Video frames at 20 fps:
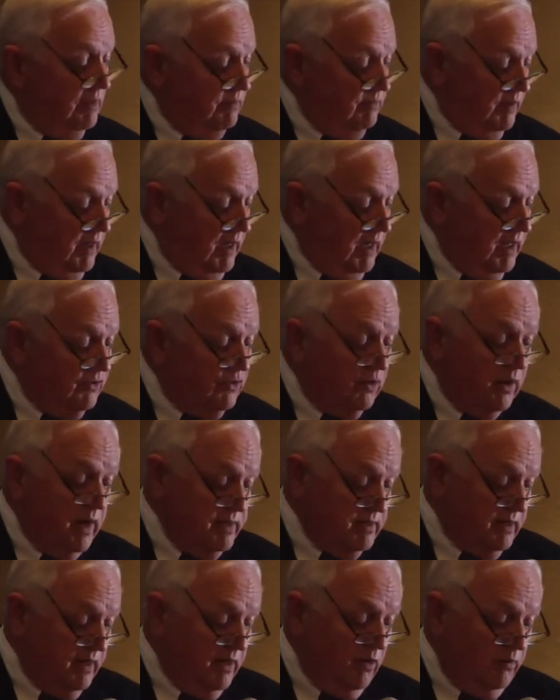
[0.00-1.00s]
them in
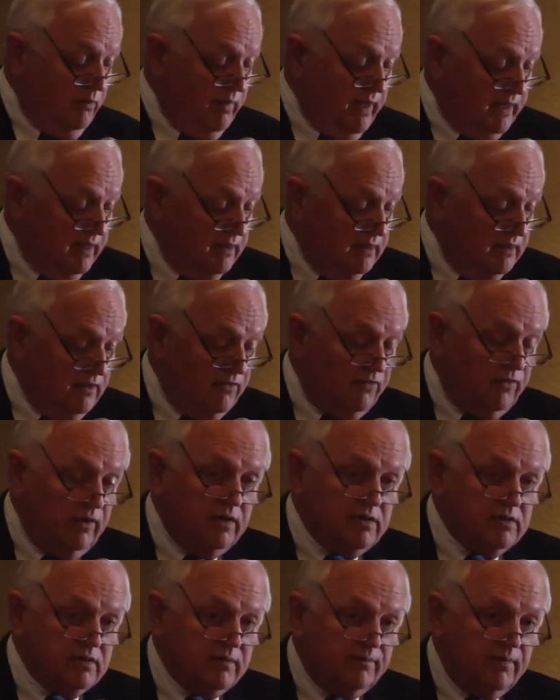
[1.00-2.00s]
trying to help make a
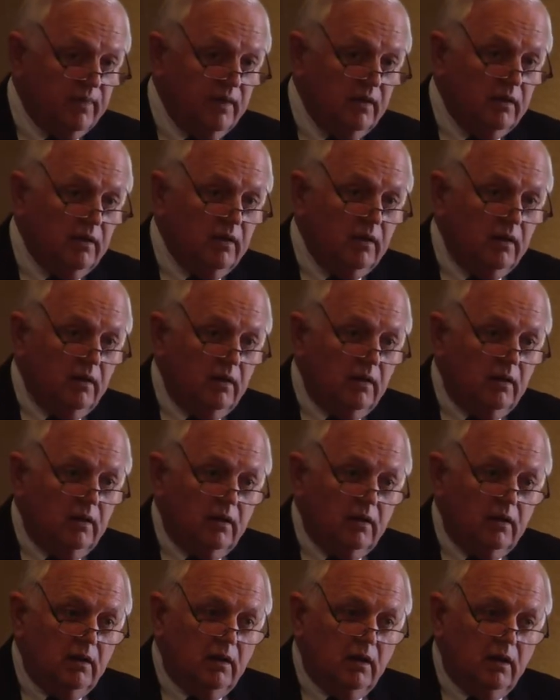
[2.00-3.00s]
difference.
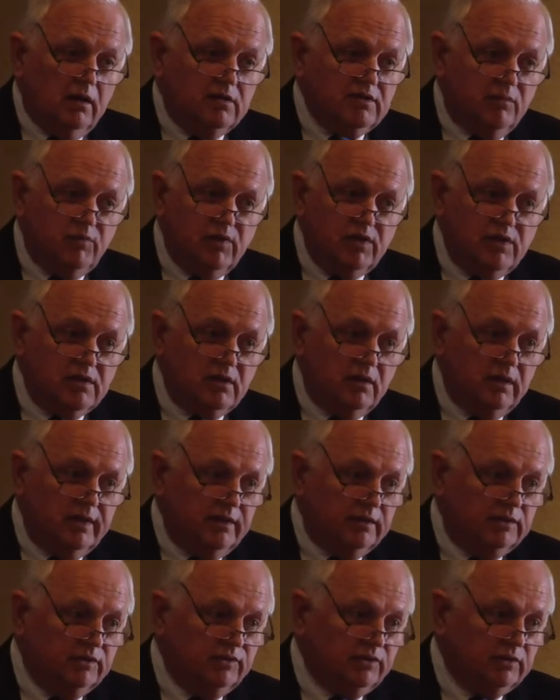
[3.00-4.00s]
Some of these
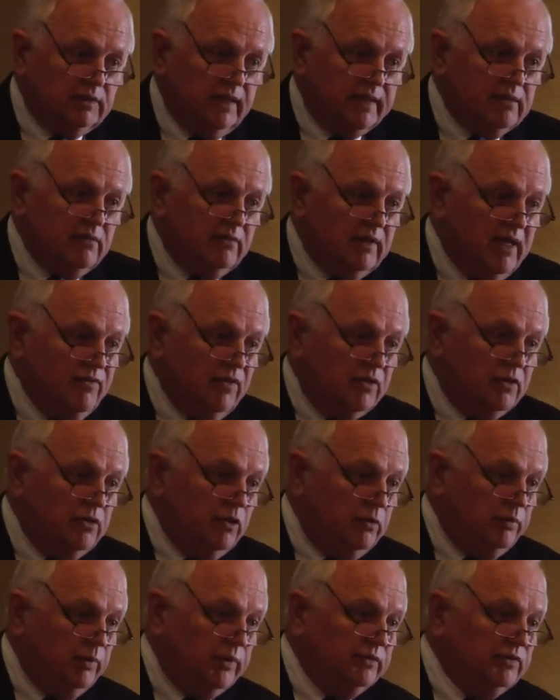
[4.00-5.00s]
leaders, like David
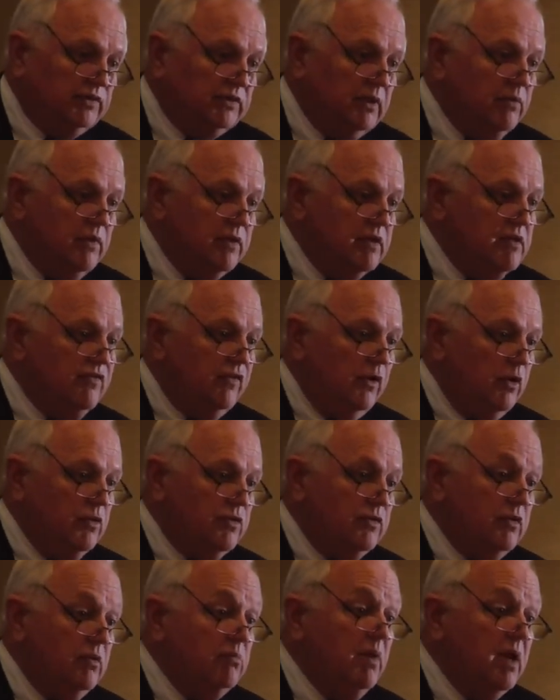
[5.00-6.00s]
Cooper, some of these
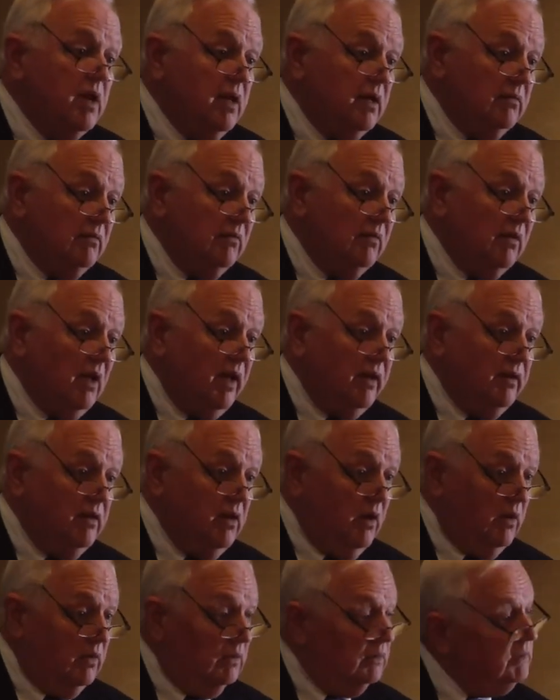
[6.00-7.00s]
folks you may not
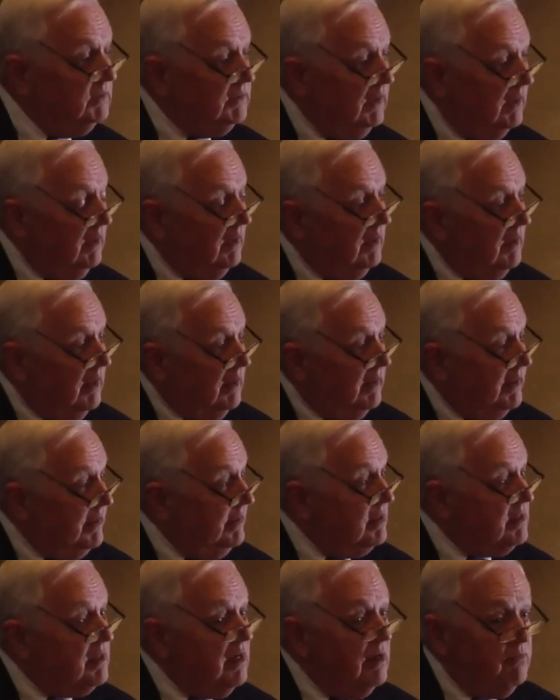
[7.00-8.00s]
know,
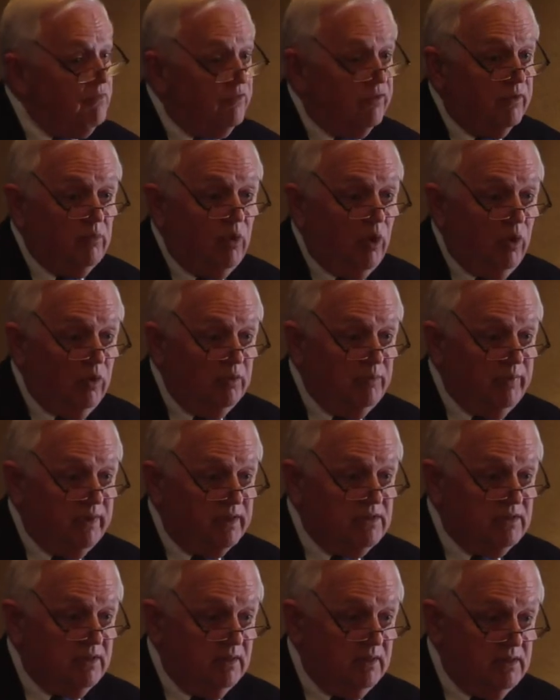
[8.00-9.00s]
they didn't come from all the
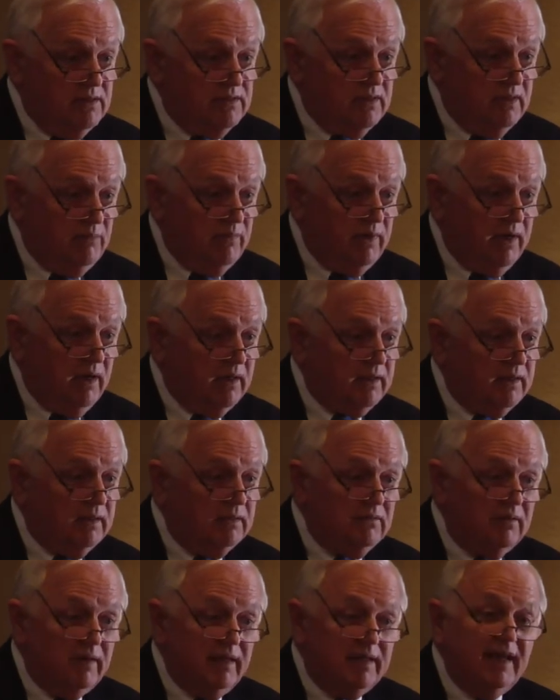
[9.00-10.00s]
big cities in
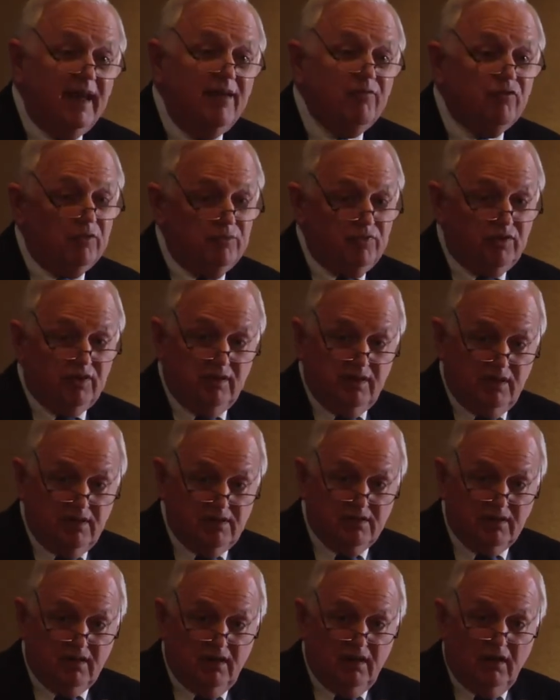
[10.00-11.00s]
America. They came from
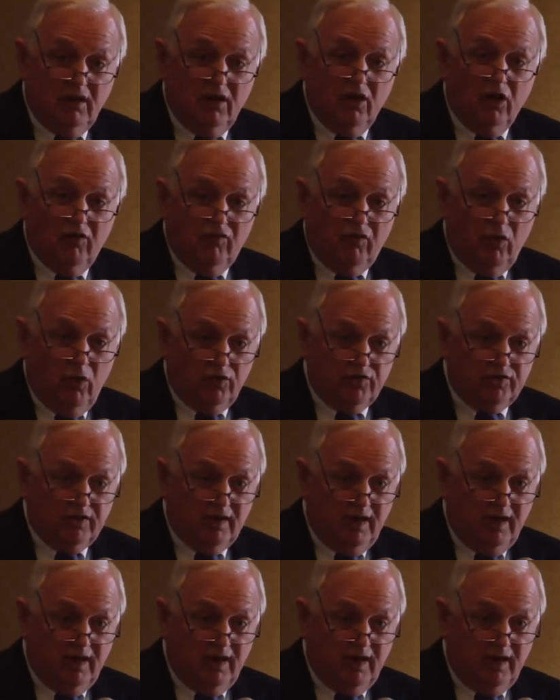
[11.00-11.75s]
cities of all